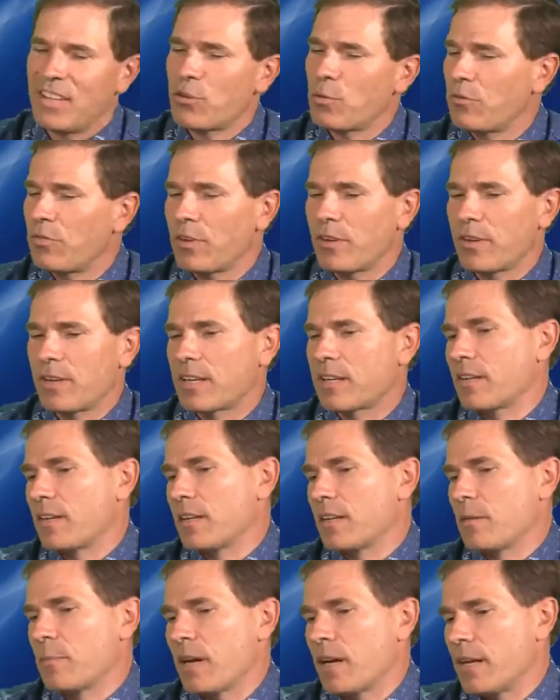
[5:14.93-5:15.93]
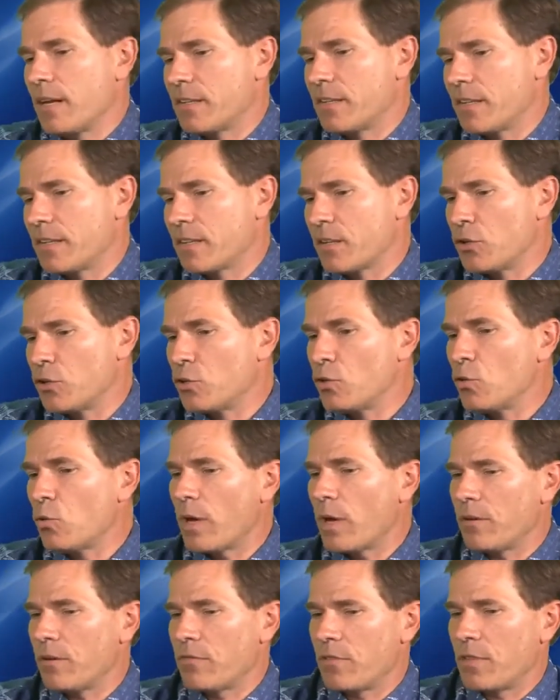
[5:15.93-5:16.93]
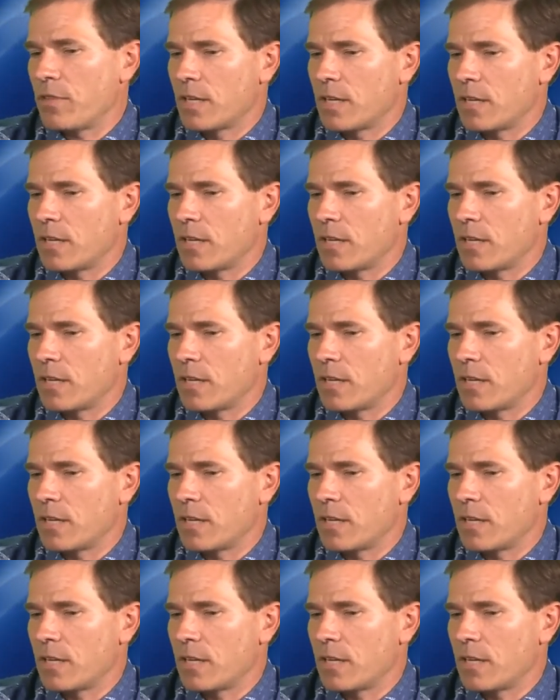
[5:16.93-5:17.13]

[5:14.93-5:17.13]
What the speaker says: So we're very excited about it. It's a new way of thinking.